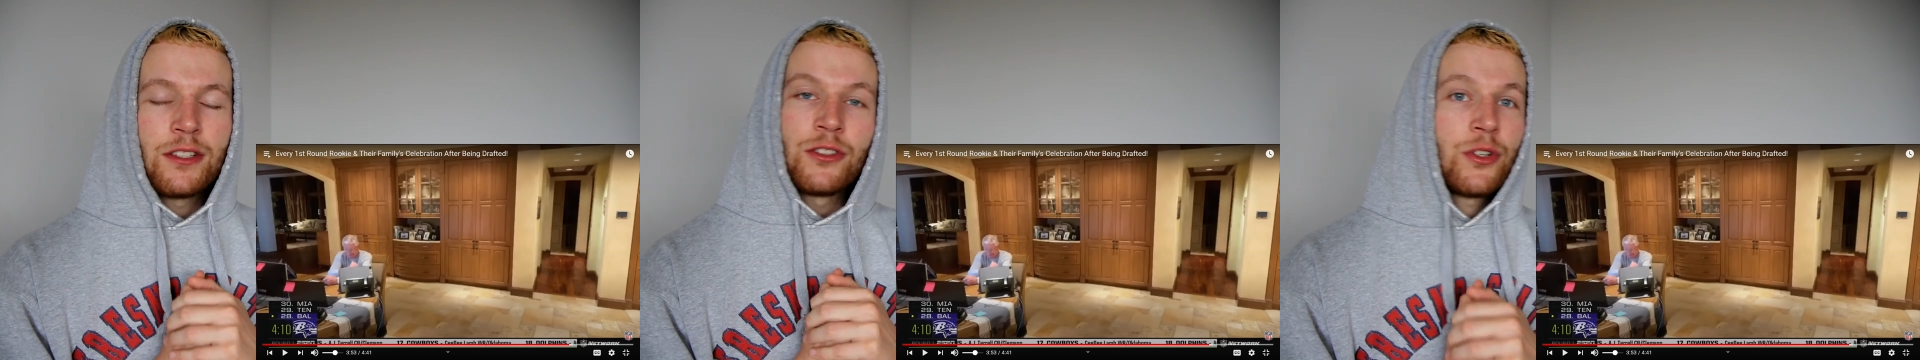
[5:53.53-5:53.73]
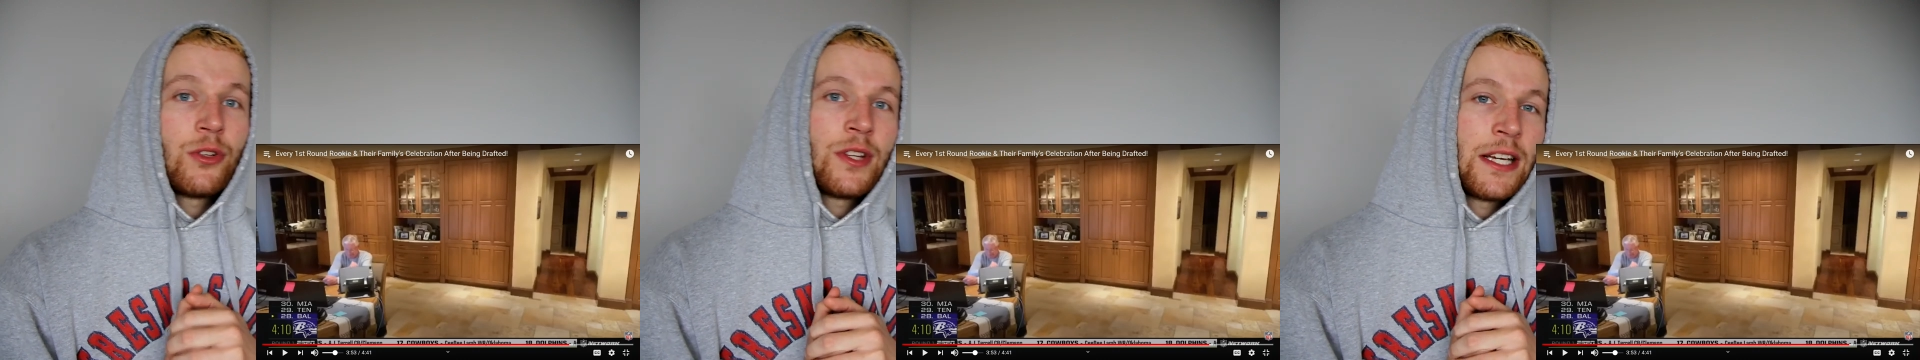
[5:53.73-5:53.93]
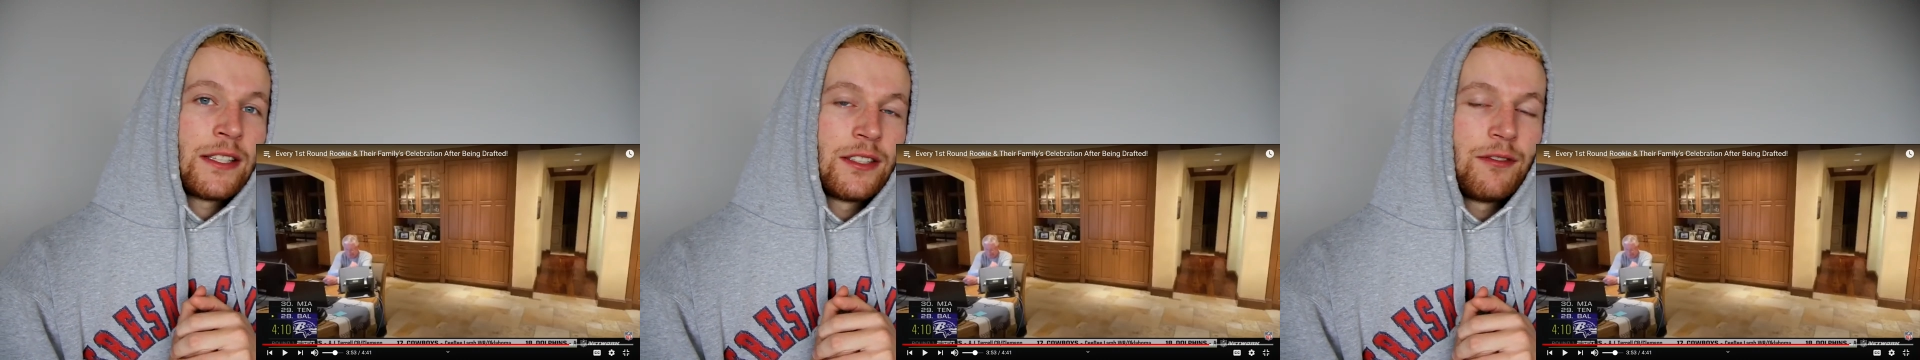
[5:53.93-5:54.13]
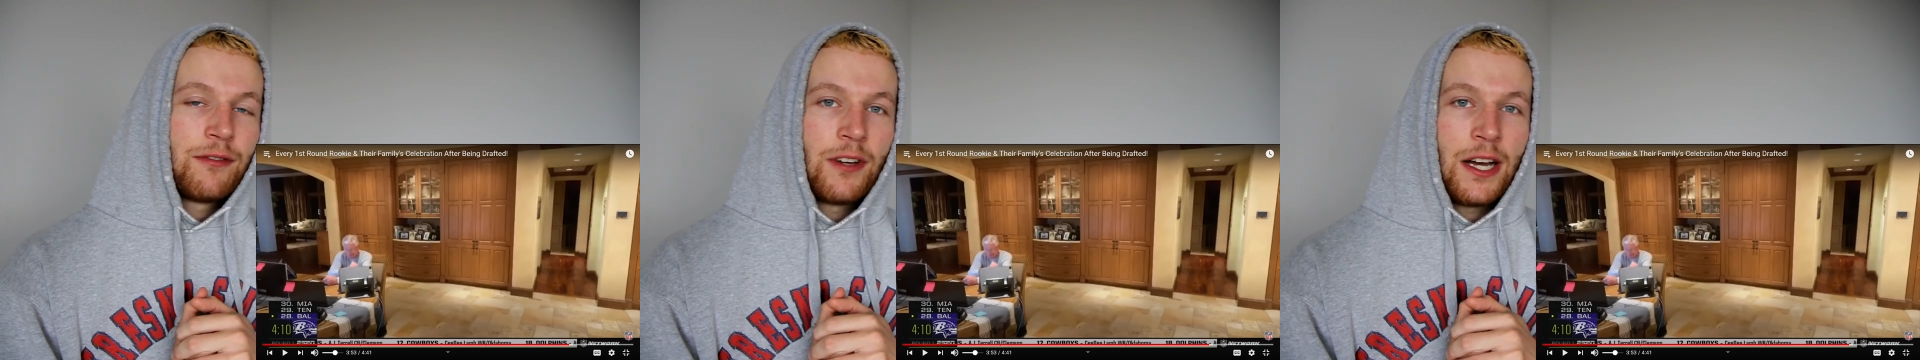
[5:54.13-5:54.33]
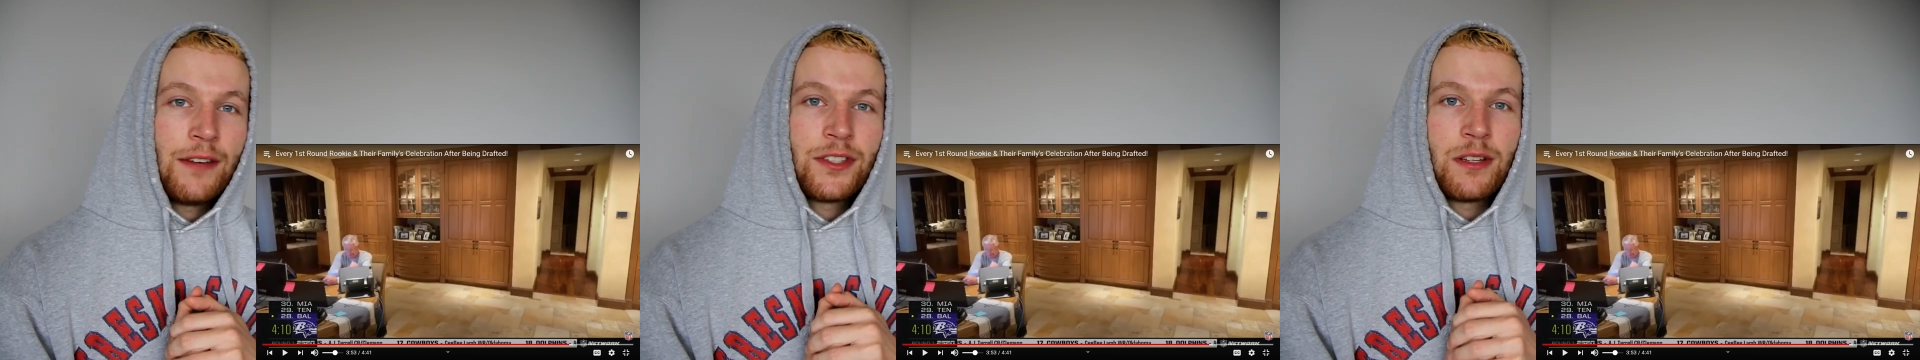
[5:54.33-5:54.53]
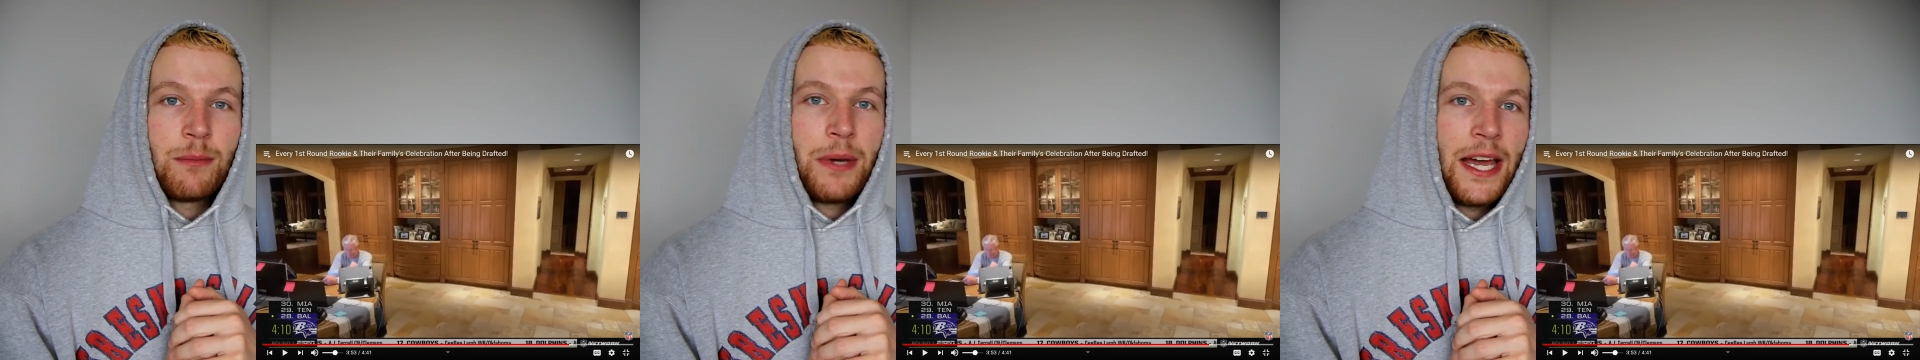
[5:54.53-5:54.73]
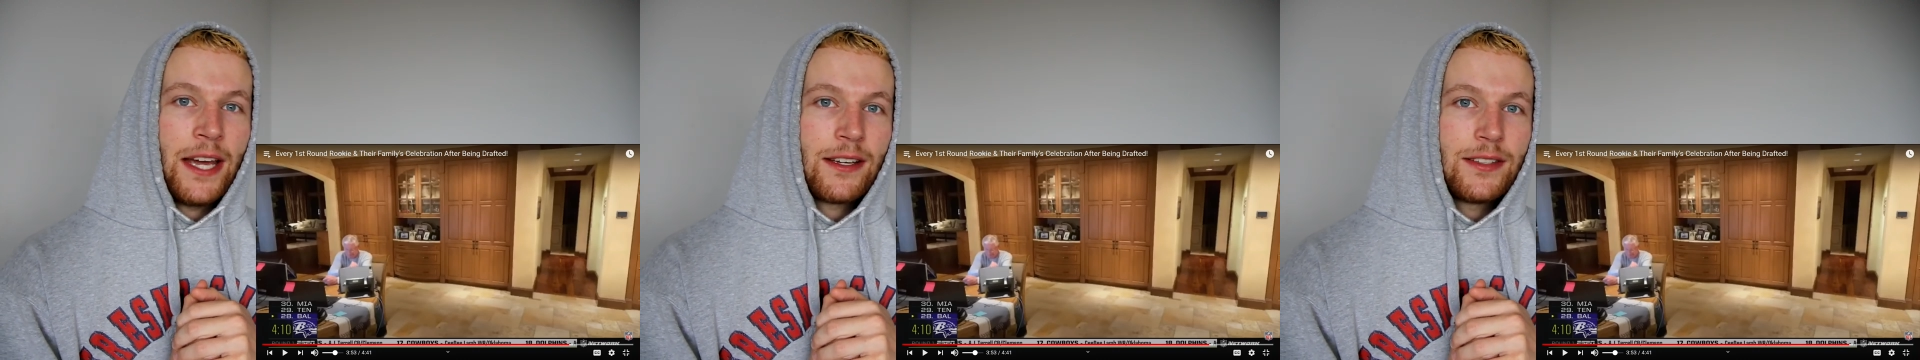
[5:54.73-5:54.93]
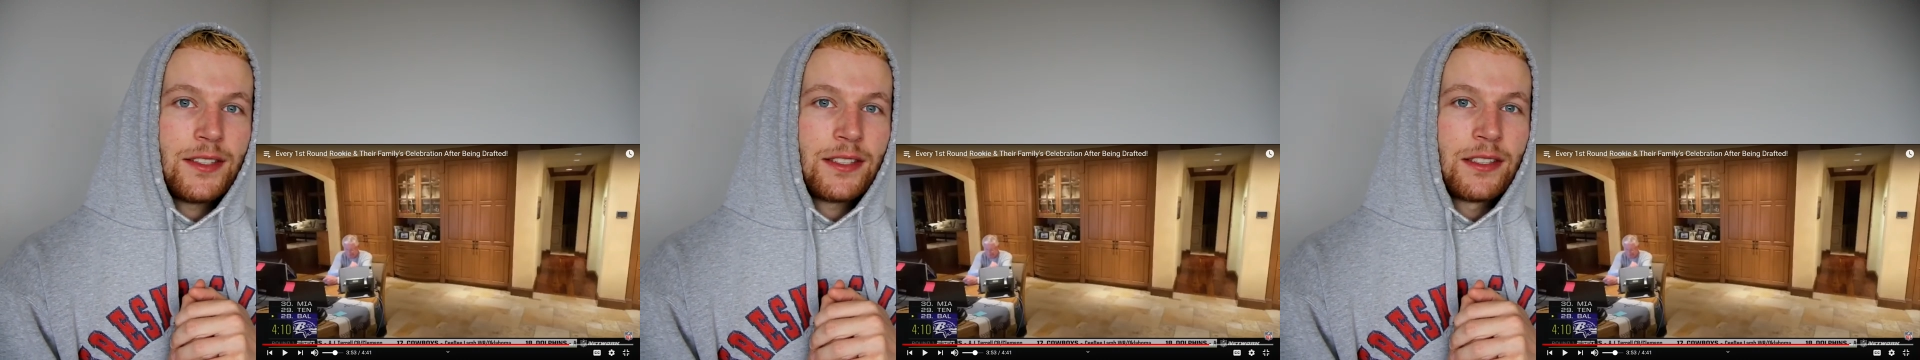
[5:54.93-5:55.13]
in two thousand five to the
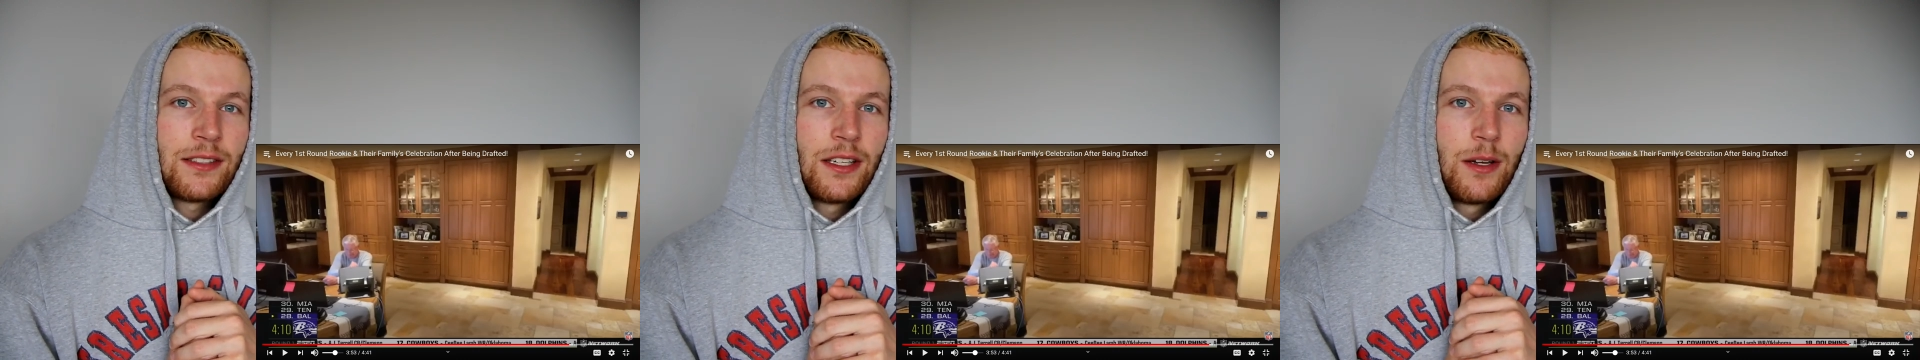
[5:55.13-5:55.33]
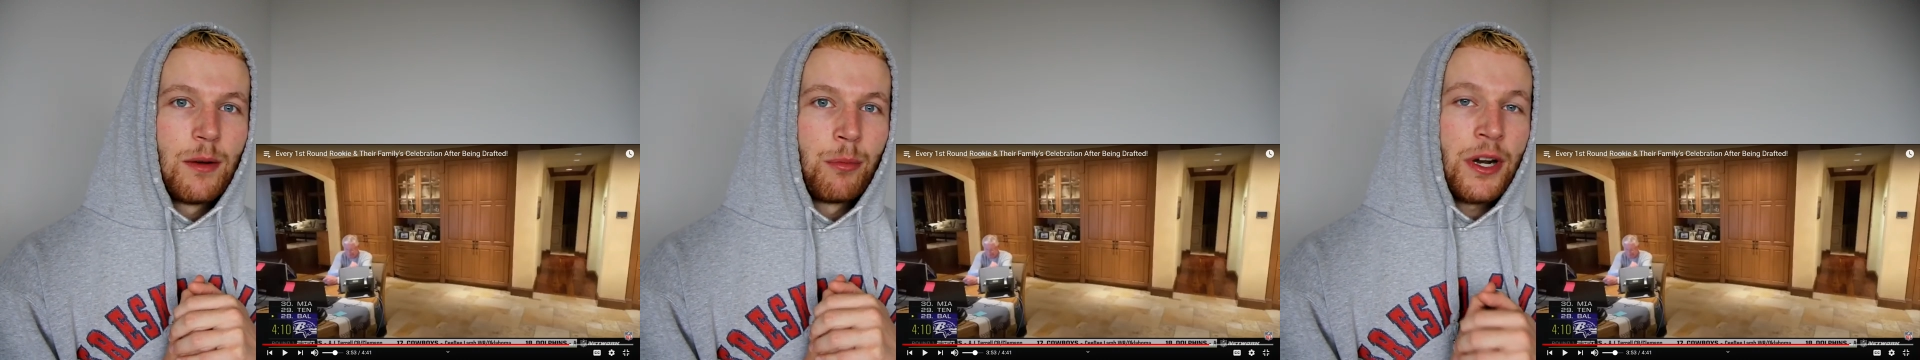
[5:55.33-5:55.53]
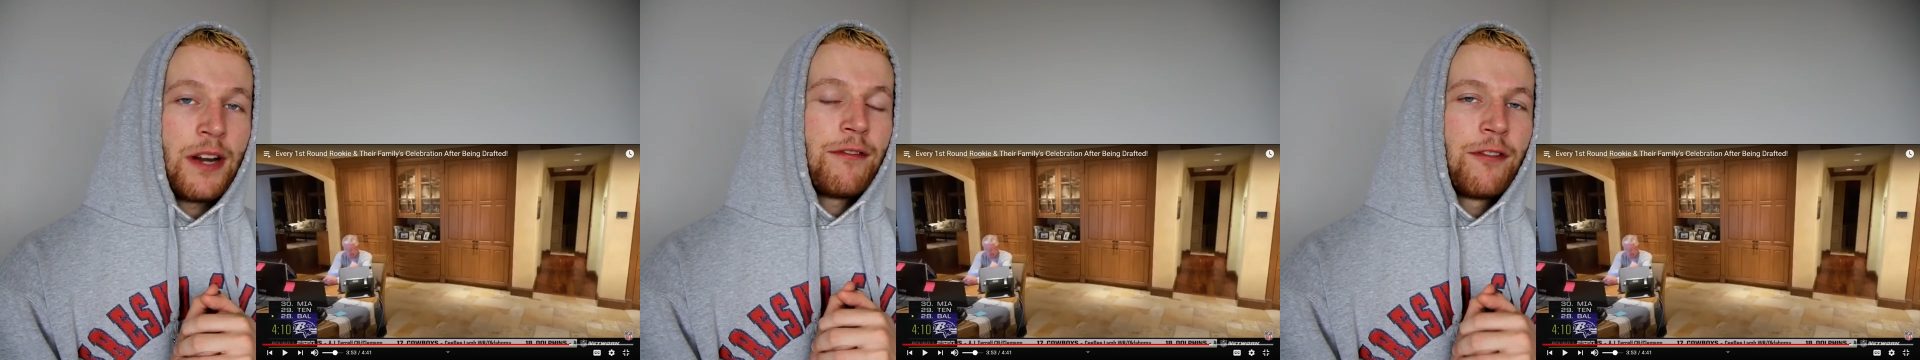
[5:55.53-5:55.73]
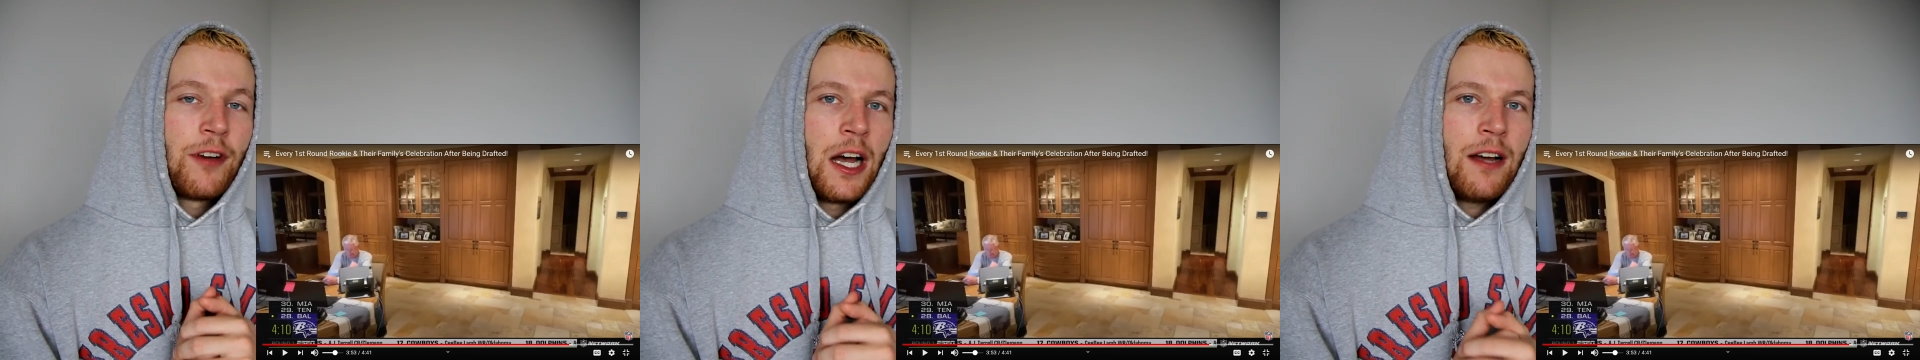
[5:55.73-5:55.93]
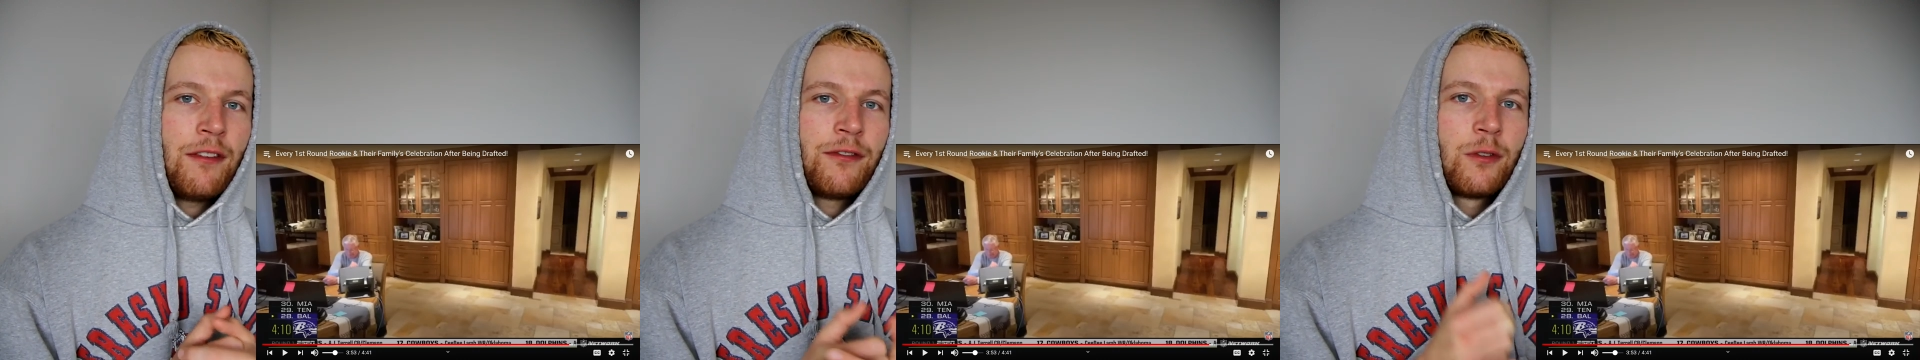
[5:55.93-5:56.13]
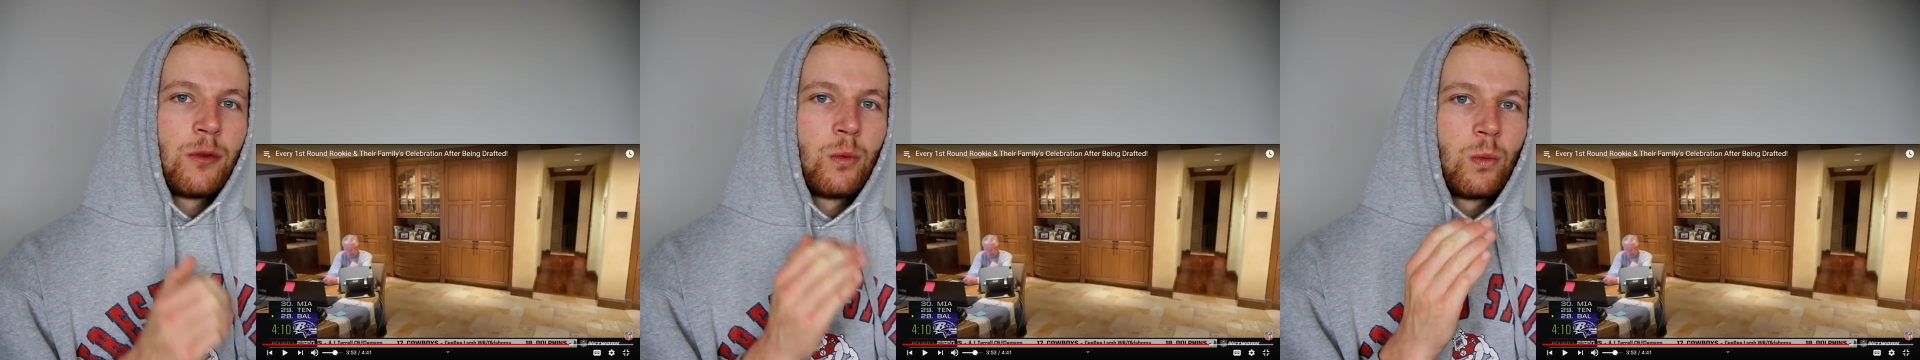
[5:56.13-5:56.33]
Packers, Brett Favre